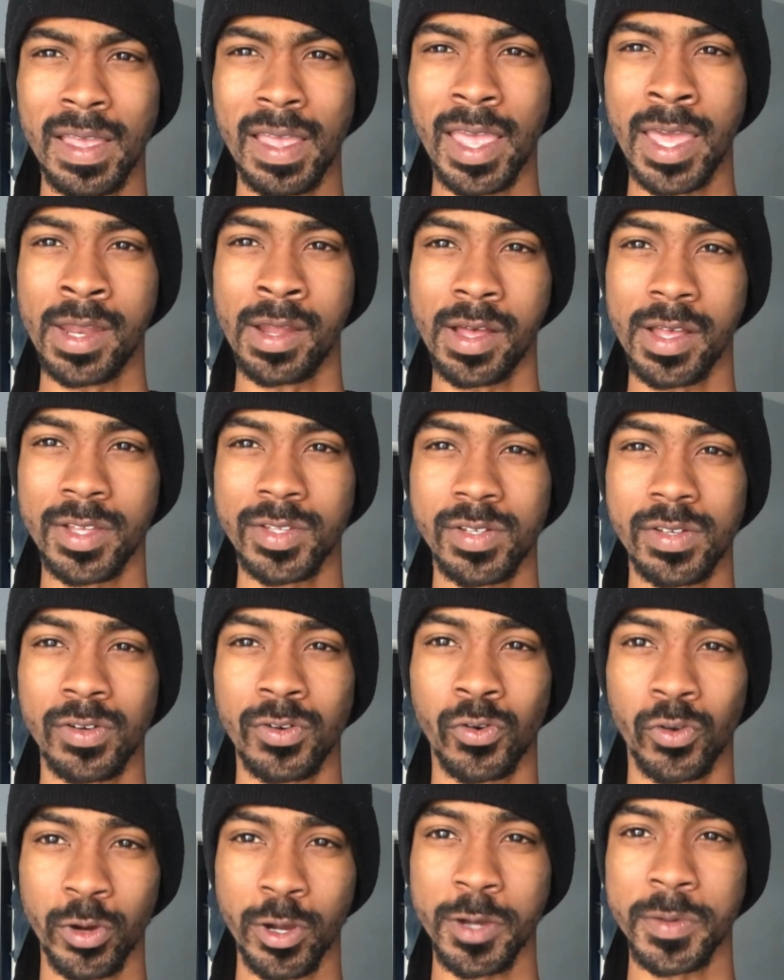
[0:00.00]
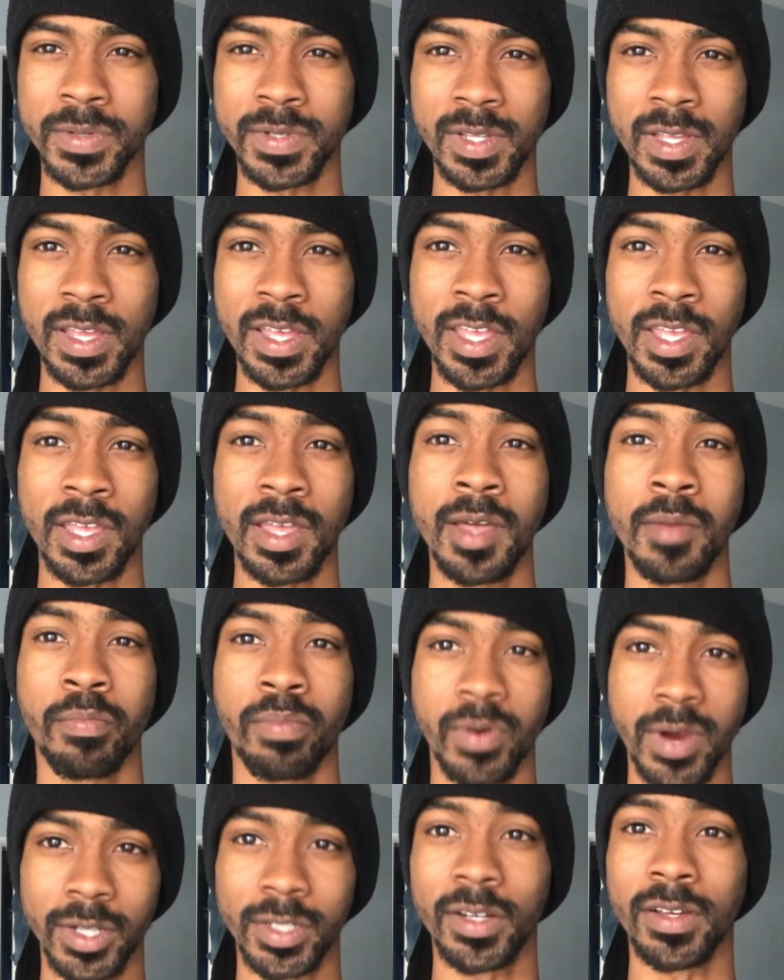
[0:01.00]
and also groups like
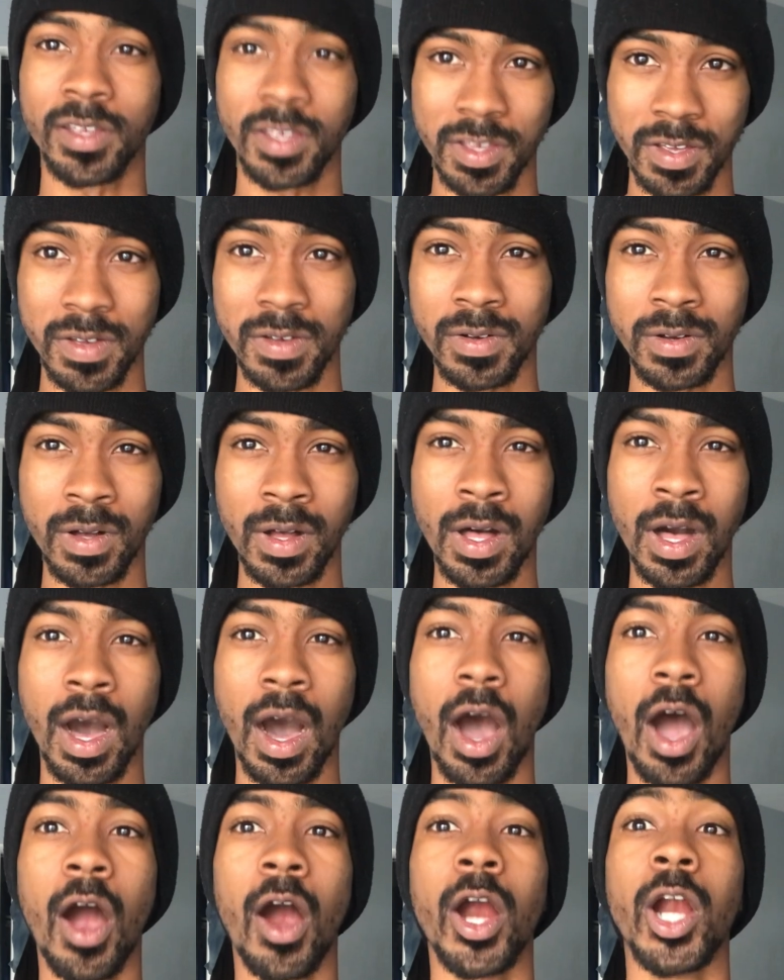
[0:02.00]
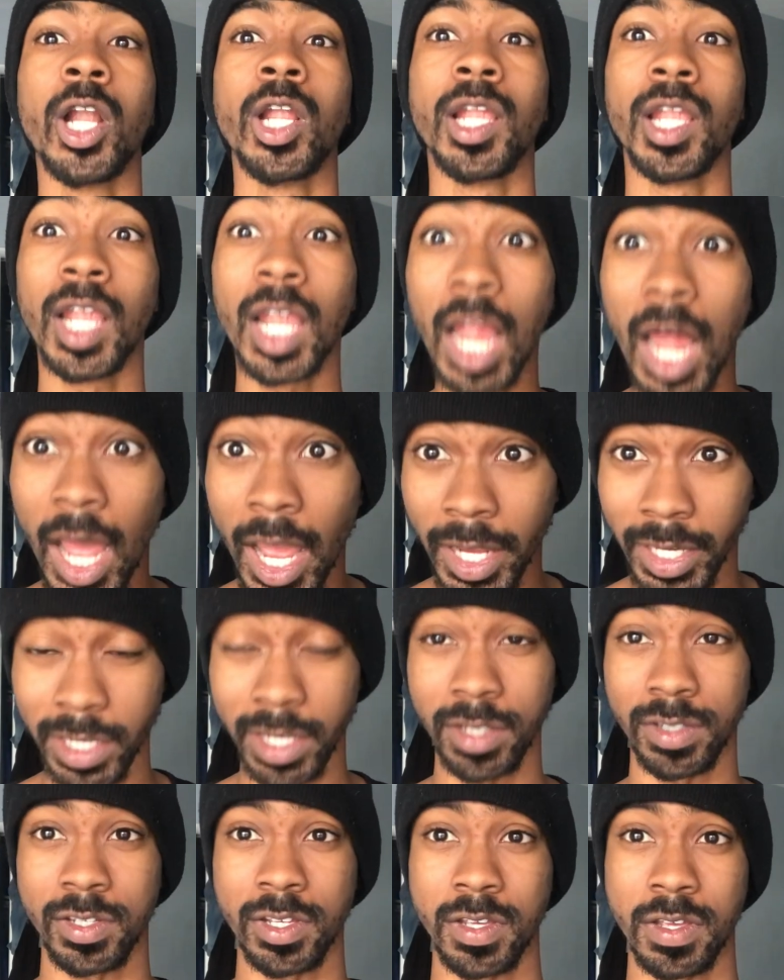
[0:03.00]
PragerU are
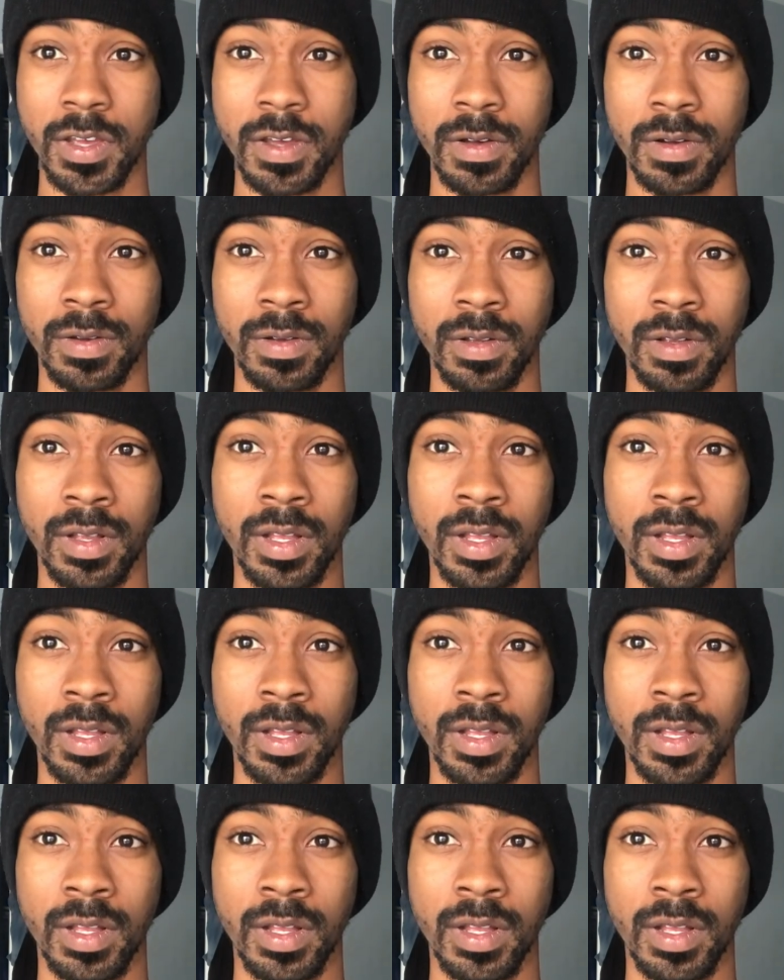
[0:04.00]
lying to you.